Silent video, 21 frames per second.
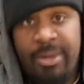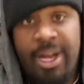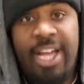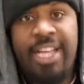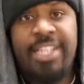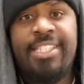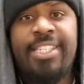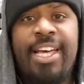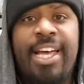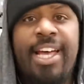
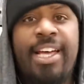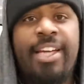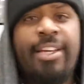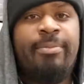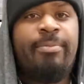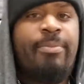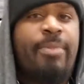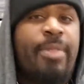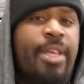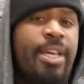my
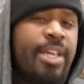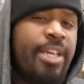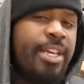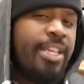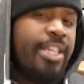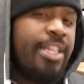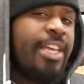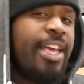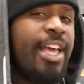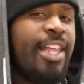time,
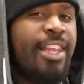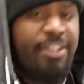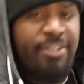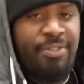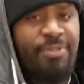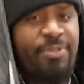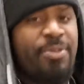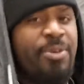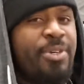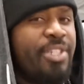
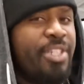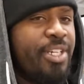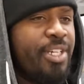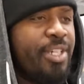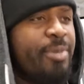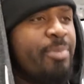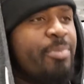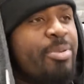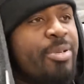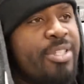
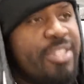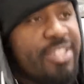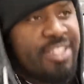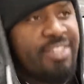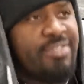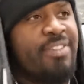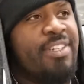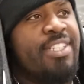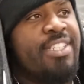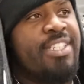California
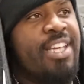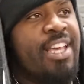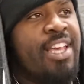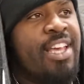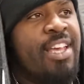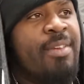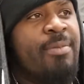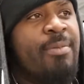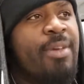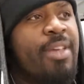Pacific
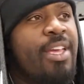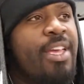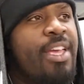time.